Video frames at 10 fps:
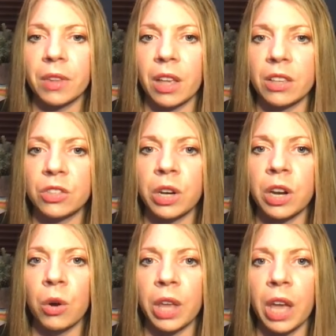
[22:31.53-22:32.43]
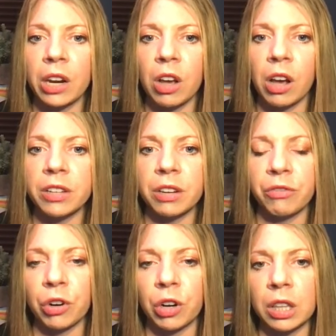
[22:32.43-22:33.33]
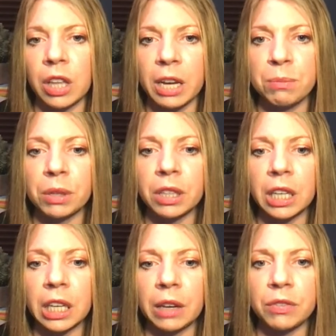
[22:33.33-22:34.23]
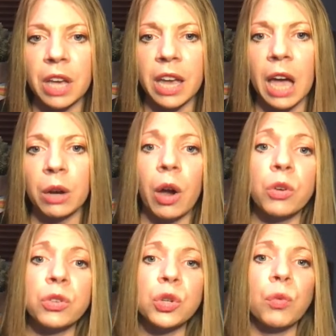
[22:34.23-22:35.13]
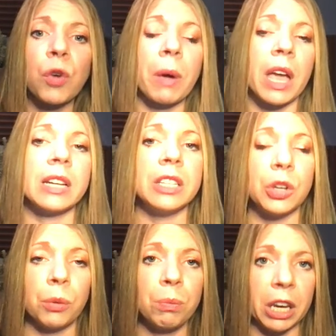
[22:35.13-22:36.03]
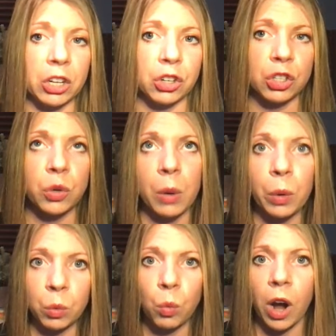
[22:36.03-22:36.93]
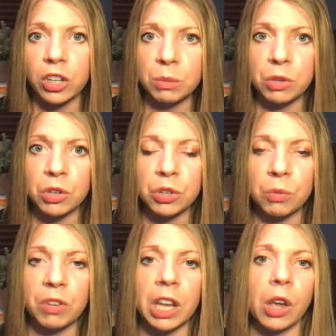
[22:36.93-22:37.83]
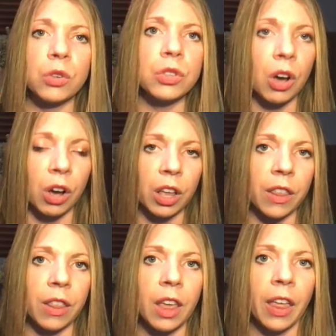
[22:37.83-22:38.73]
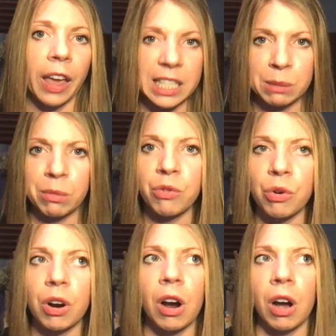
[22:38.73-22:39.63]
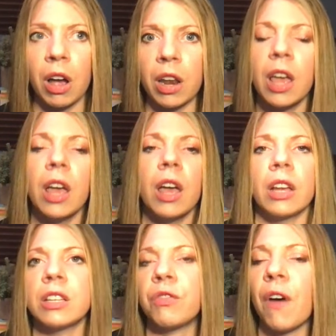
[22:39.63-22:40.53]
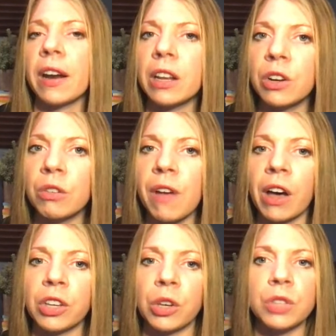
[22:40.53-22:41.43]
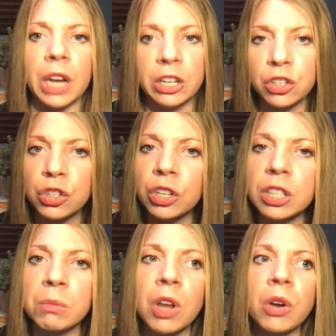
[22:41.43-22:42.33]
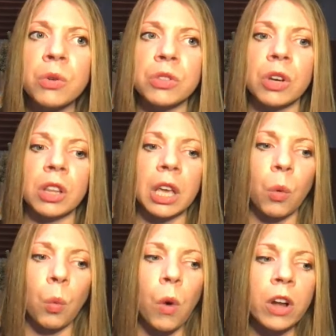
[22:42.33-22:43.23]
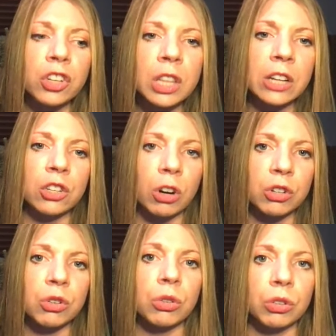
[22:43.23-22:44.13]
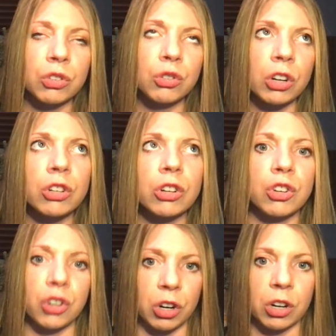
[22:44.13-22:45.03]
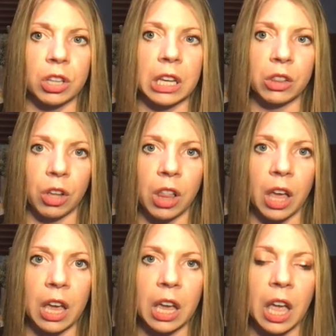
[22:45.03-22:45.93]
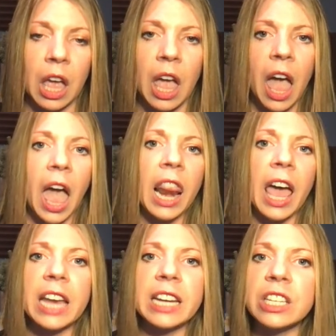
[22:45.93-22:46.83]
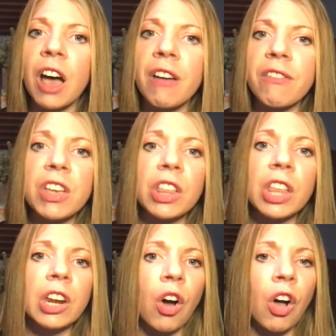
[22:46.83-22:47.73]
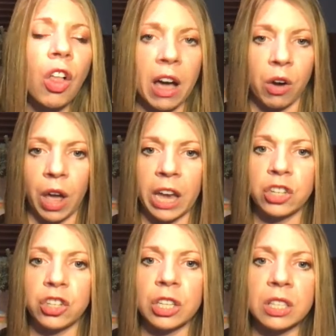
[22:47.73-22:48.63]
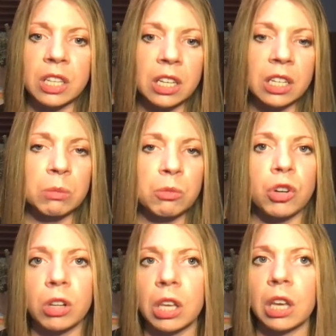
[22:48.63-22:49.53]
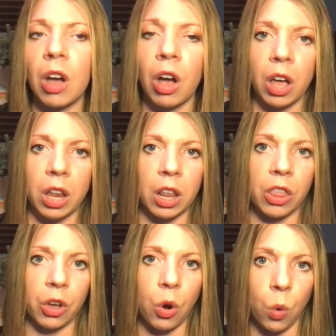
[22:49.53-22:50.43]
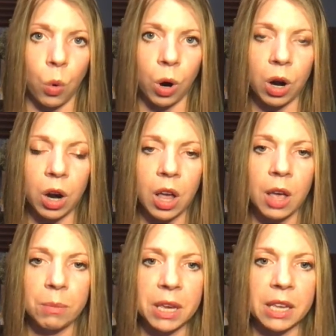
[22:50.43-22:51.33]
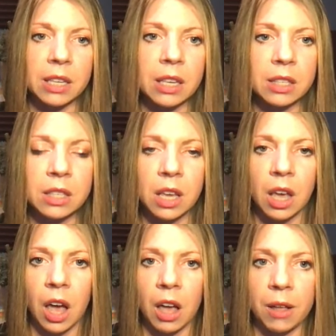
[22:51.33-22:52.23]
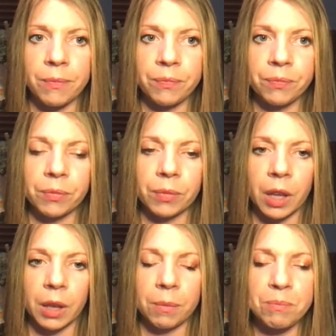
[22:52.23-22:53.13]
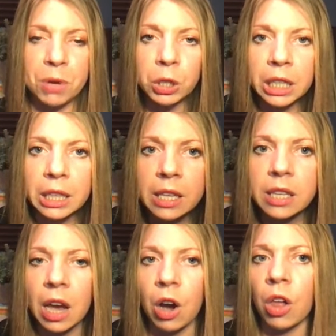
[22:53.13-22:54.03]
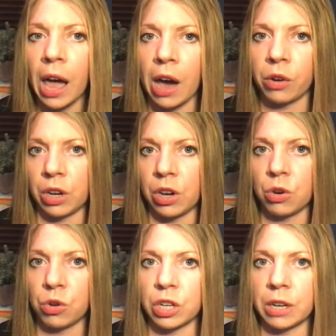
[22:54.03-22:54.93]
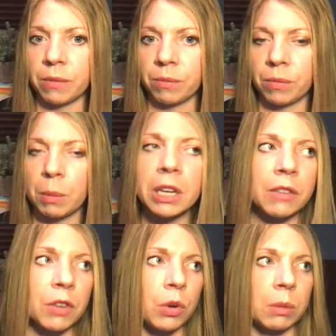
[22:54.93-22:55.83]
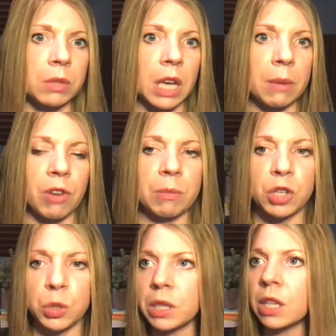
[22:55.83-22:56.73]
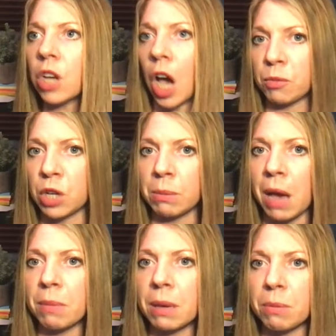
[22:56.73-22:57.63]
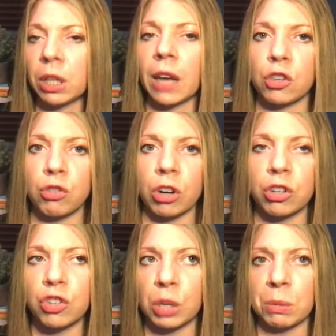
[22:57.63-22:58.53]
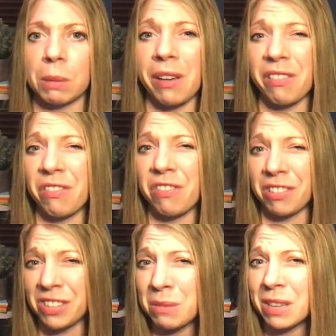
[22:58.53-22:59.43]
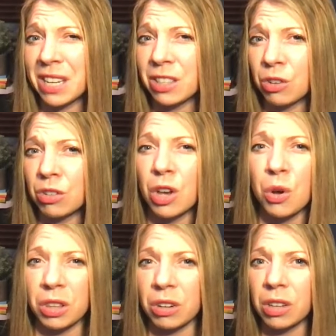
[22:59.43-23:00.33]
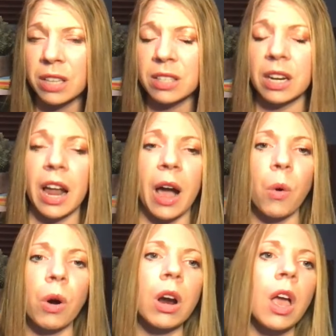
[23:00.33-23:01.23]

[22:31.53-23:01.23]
So I not only had content for aligned beliefs, I also wrote my ideal picture. So I went and watched some YouTube videos on, like I said before, on defining your values. And I just took some notes on like, what should that structured journaling look like? And I did not fill it all out. I just did some journaling on the core pieces. Building this all out in Notion, let me give you some time frame. Doing this object mapping, building out the structure took me about 50 minutes or so, a little less than an hour.